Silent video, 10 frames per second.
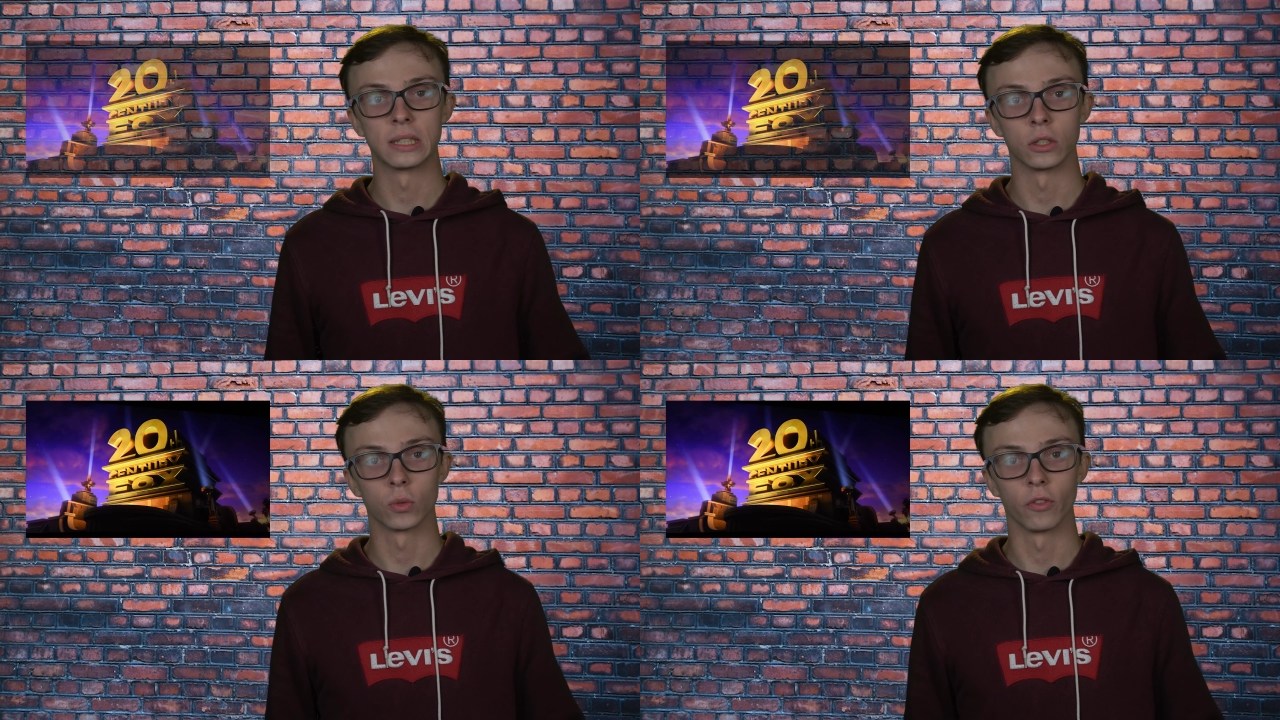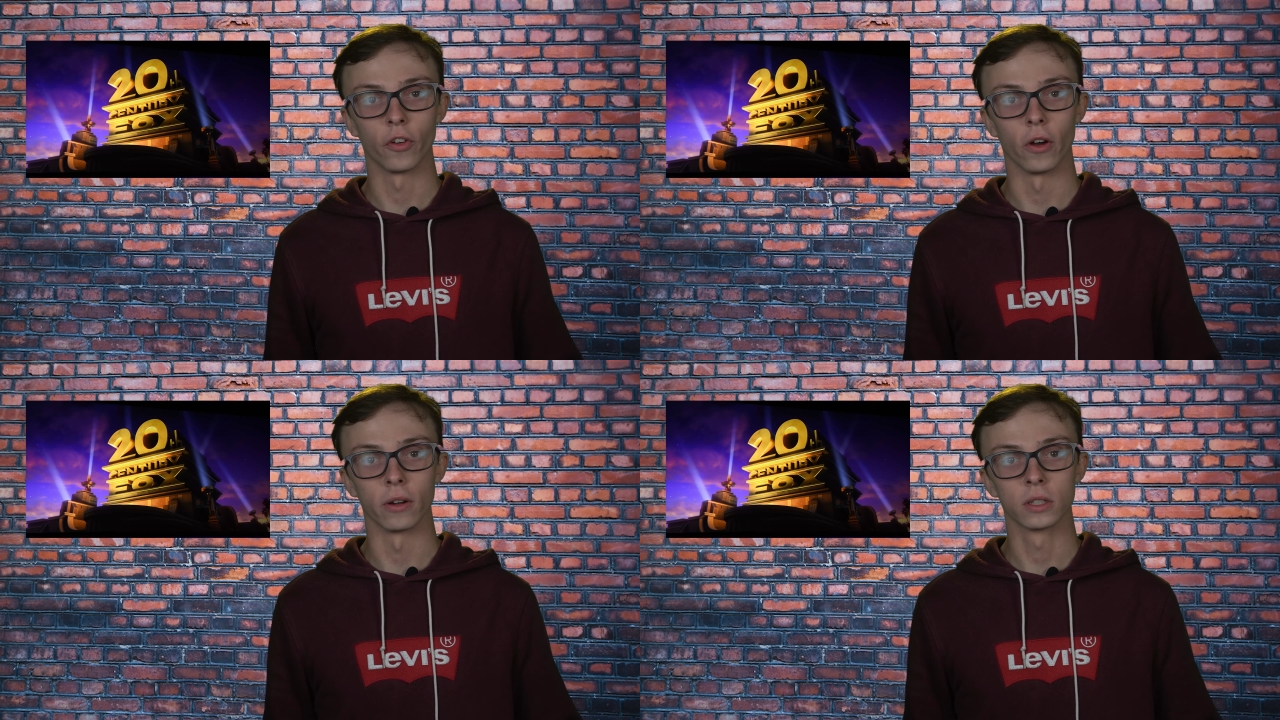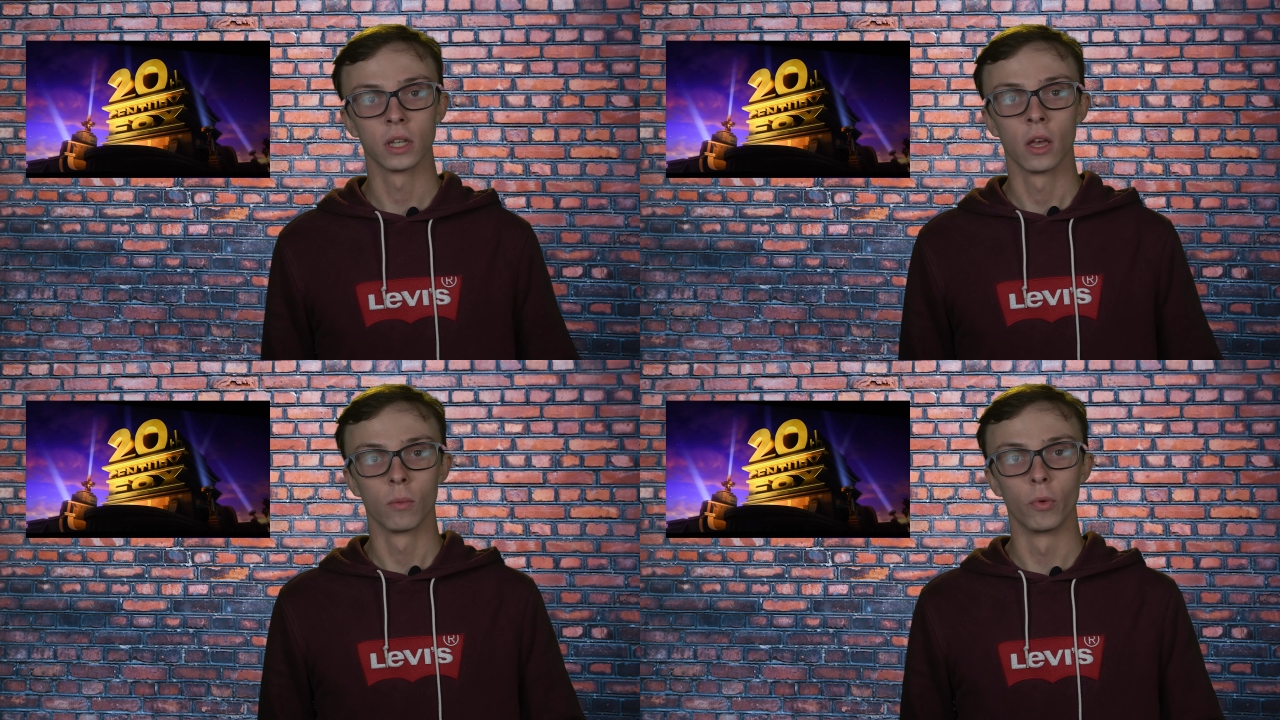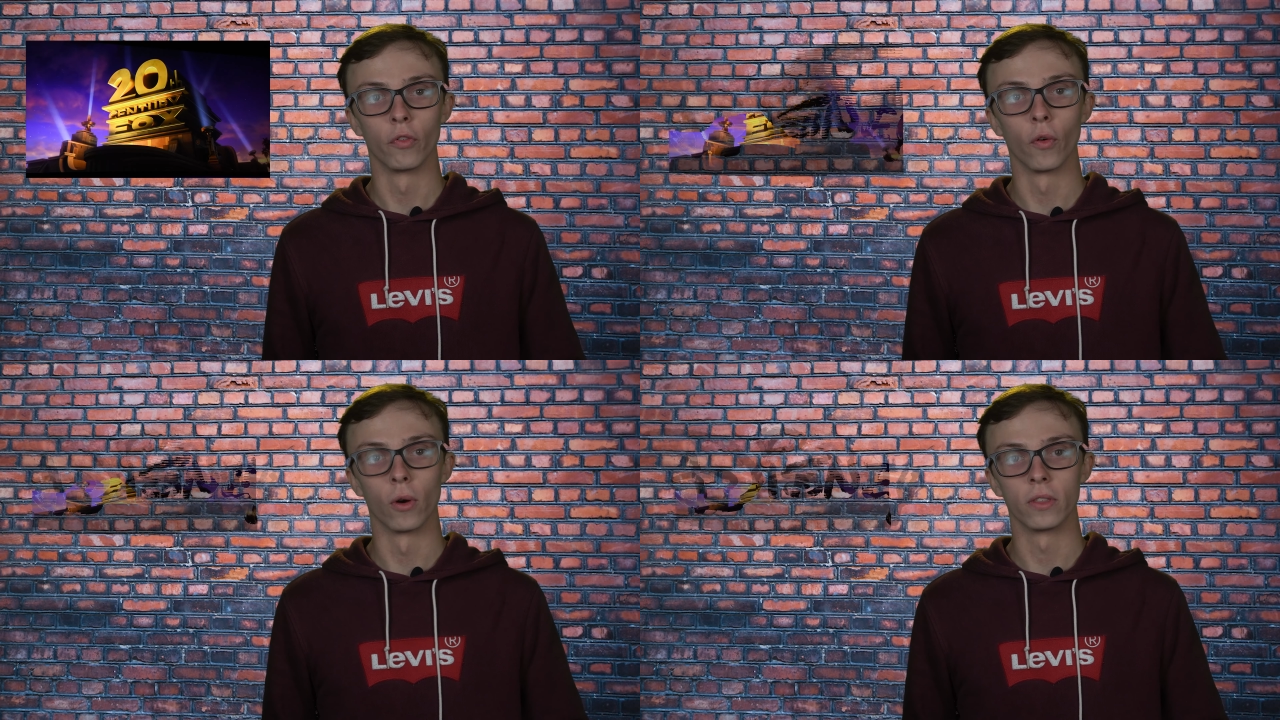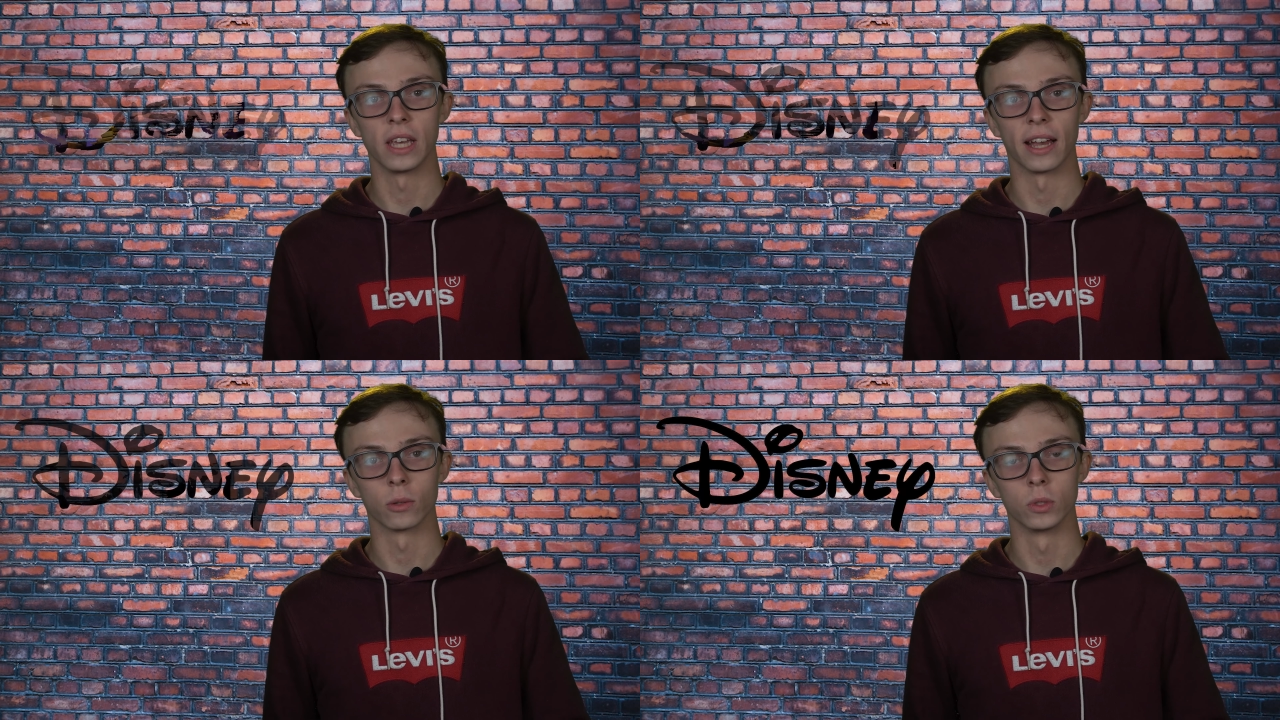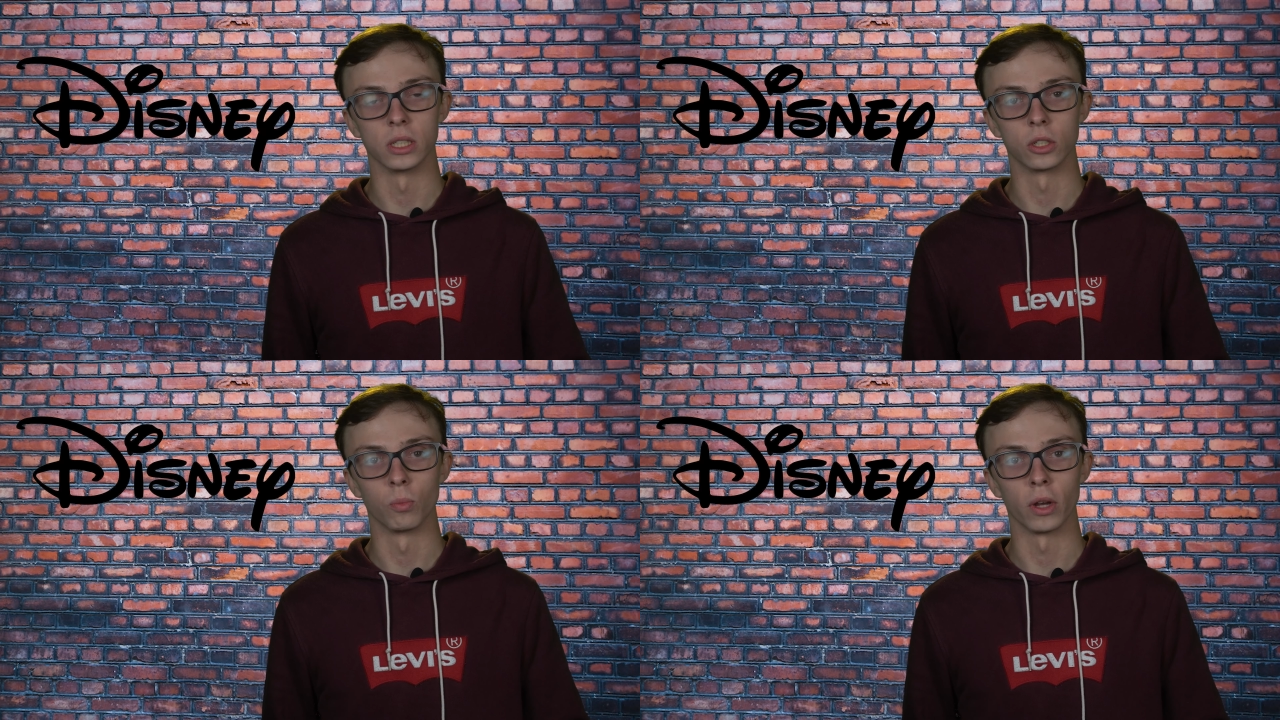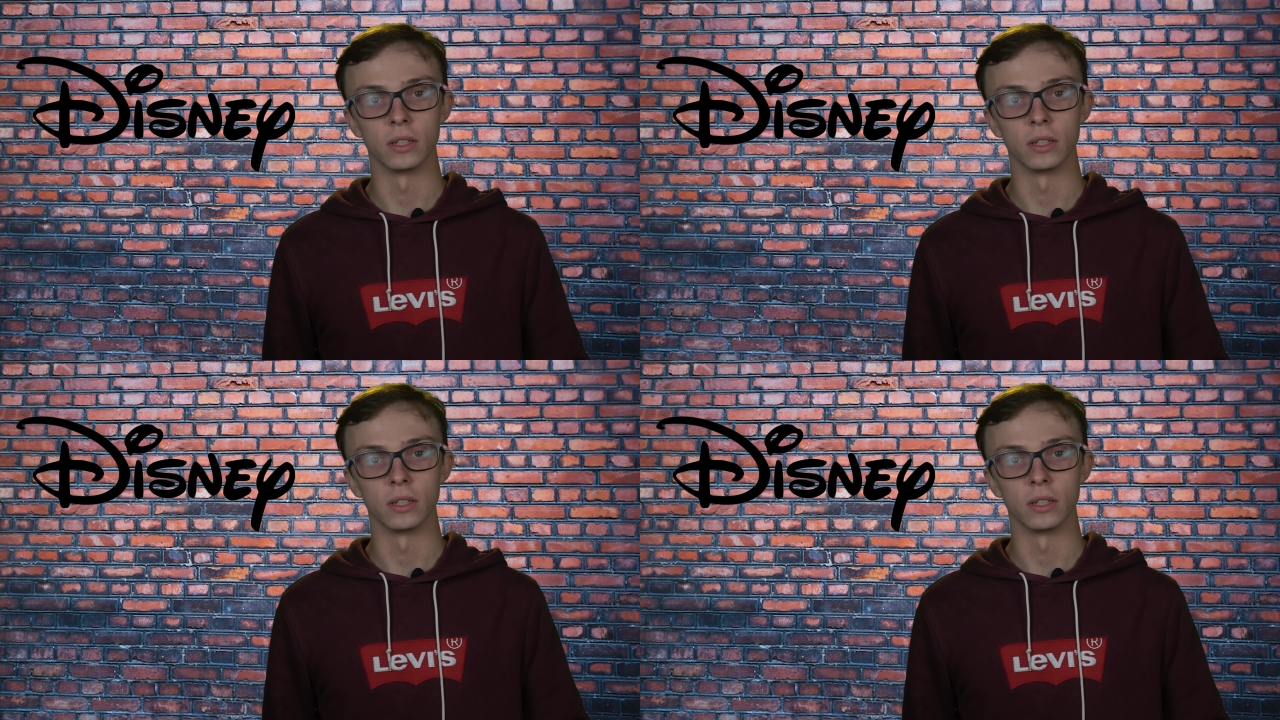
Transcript: Century Fox before the acquisition by